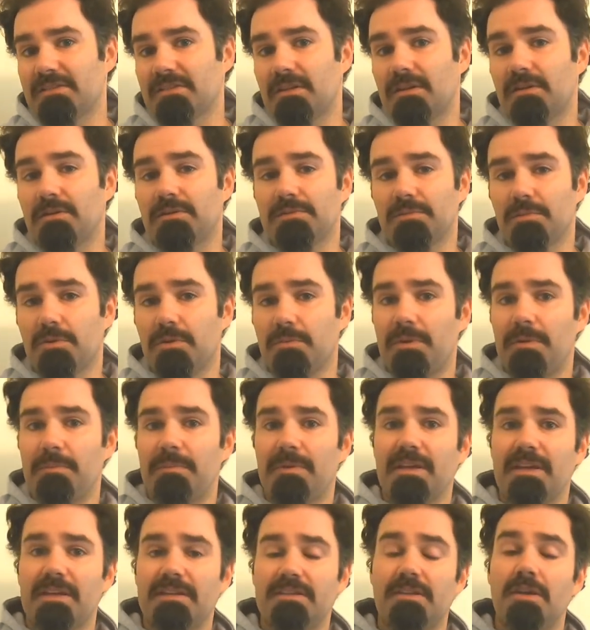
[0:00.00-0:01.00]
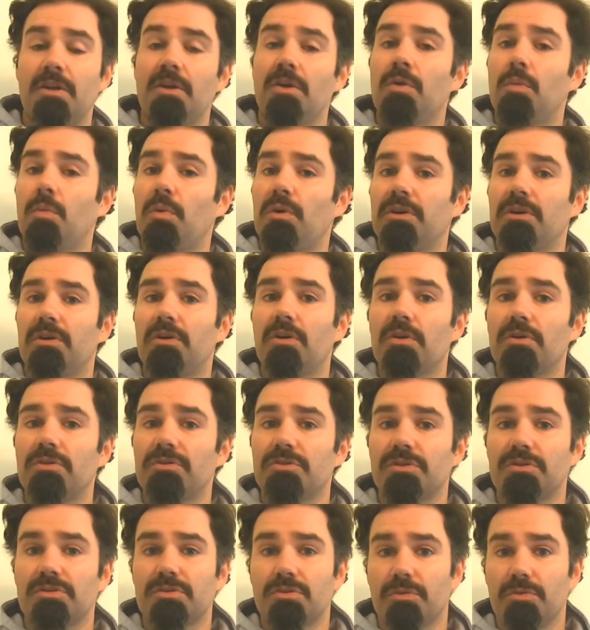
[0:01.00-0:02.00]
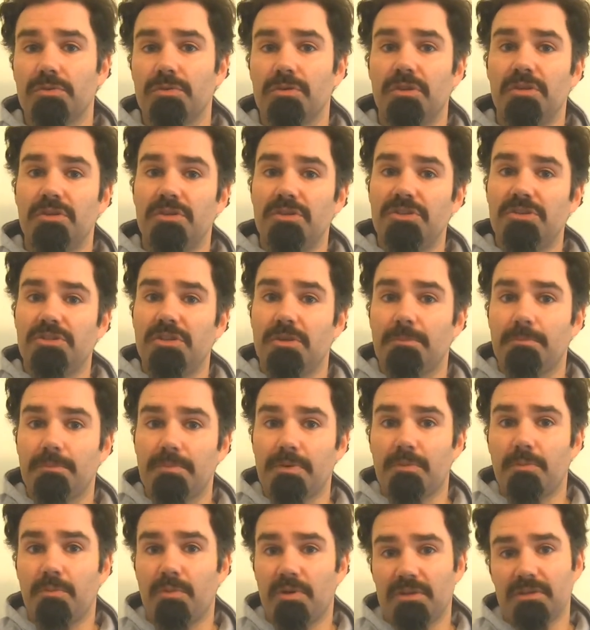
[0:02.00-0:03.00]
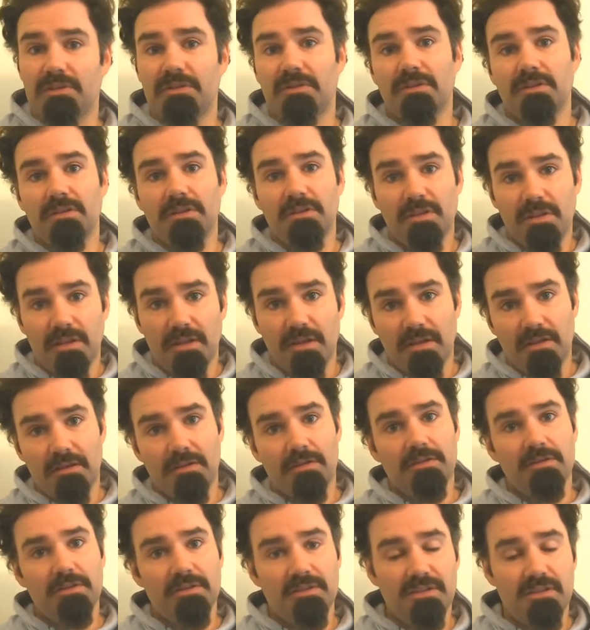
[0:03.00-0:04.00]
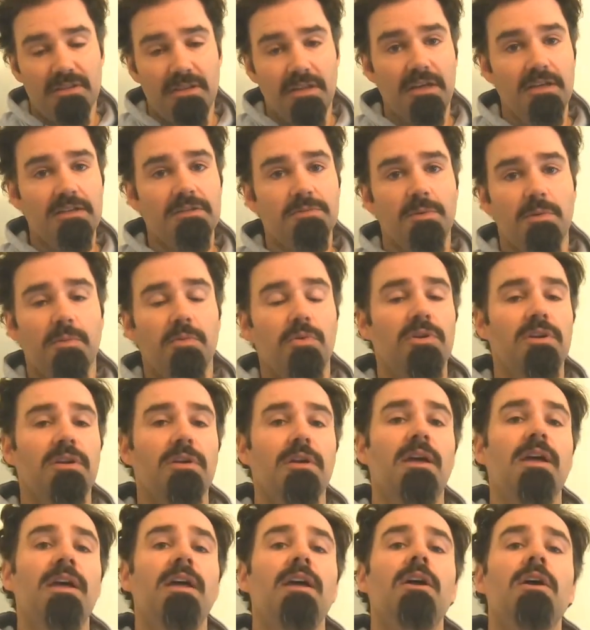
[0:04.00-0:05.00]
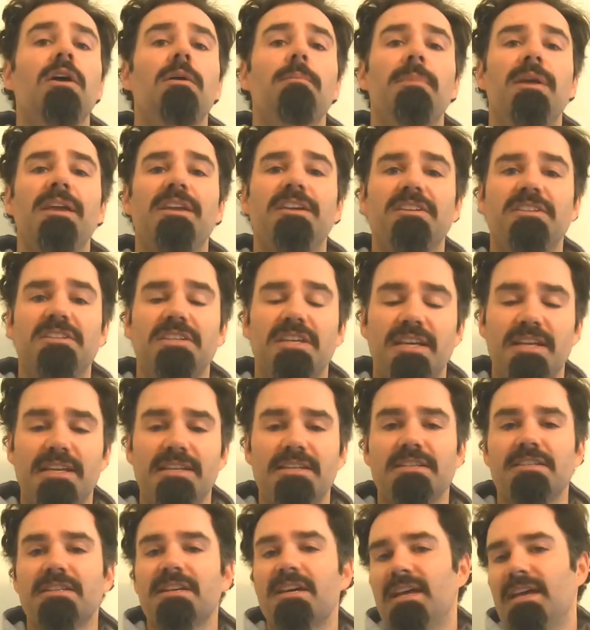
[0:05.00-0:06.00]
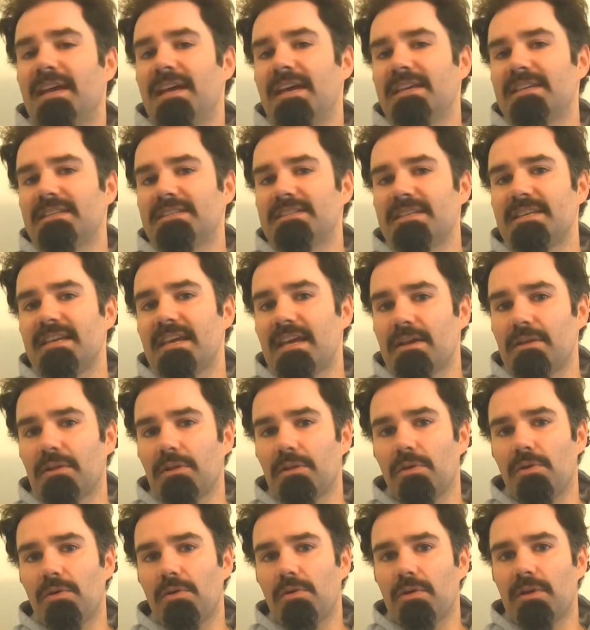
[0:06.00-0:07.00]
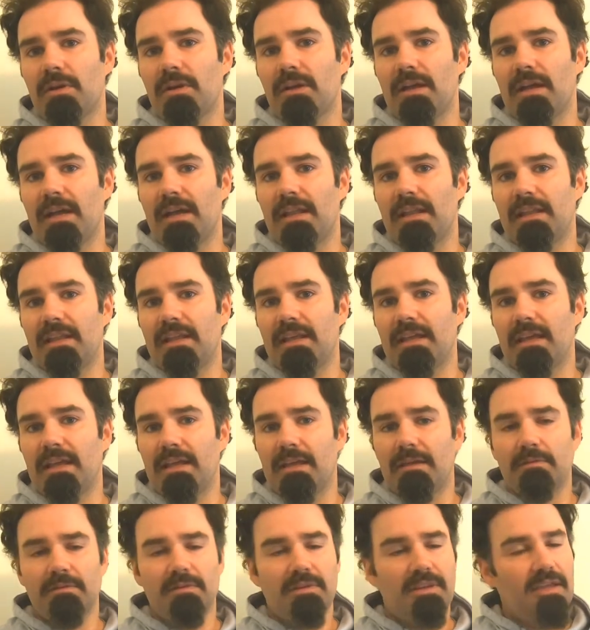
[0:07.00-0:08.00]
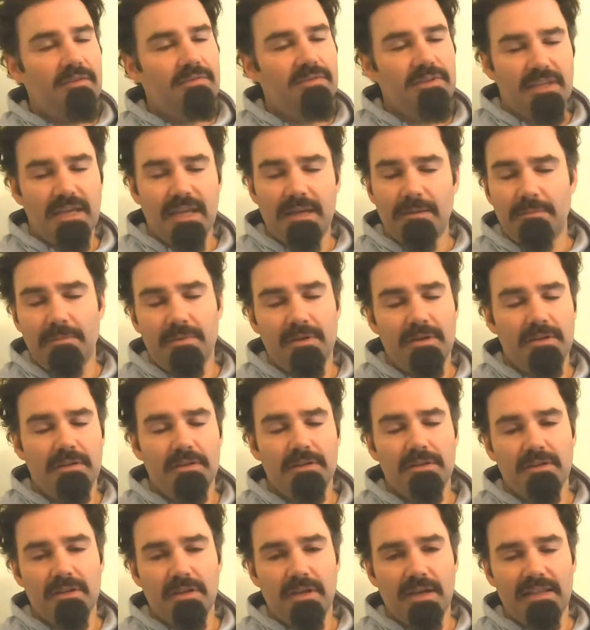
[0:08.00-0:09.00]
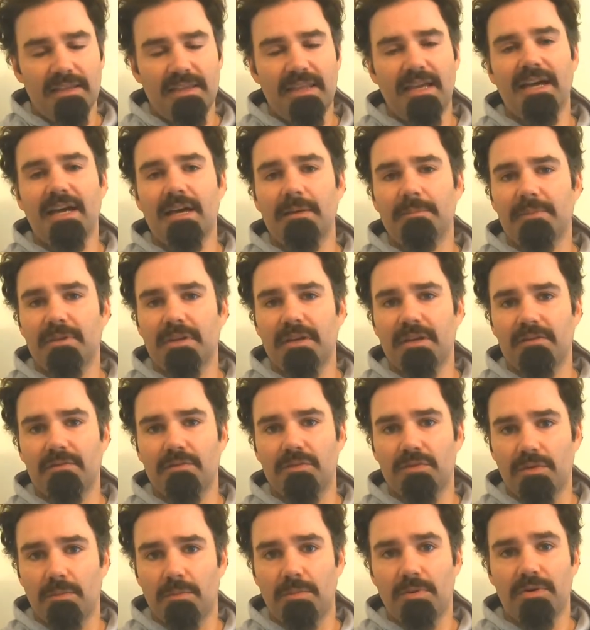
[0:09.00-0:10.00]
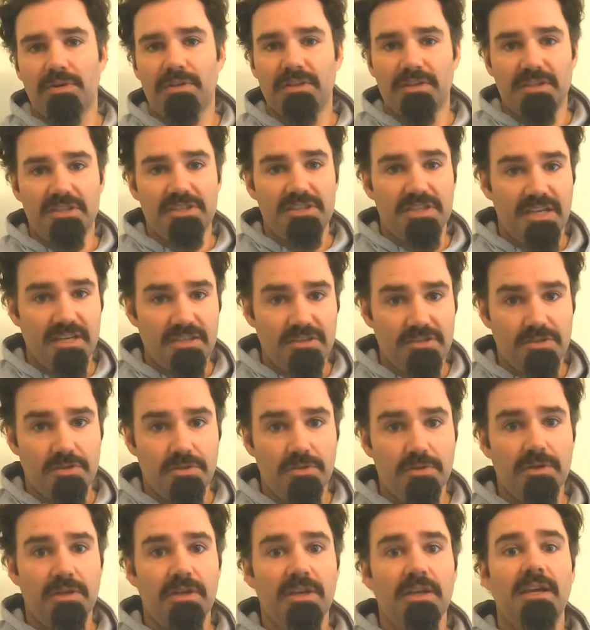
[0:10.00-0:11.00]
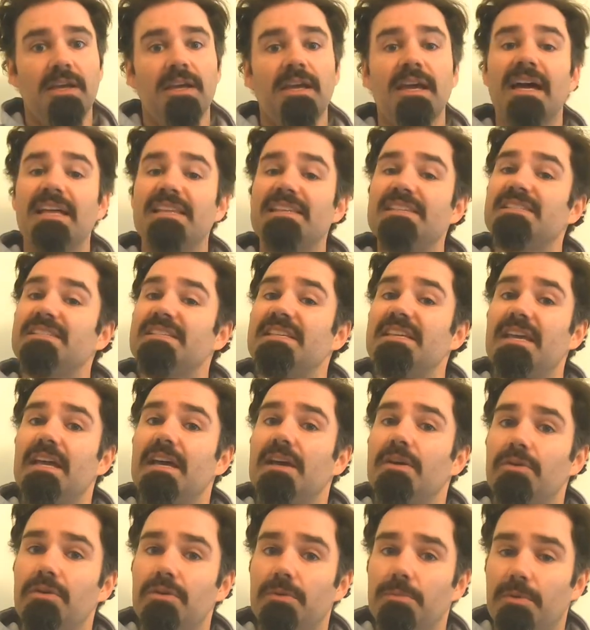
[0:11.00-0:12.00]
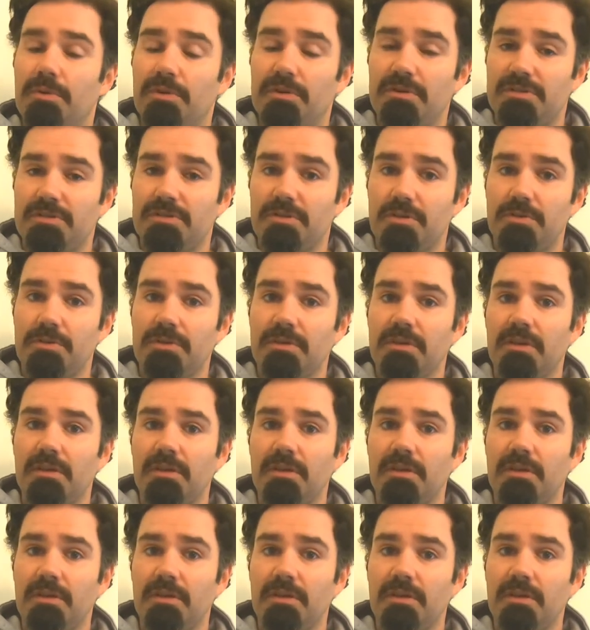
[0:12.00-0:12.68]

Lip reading: And what I mean by that is we're not just going to jump from one to the other to the next. We want to make a change, see how long, and give it time to adapt and for your body to change to it, and see how your body's doing.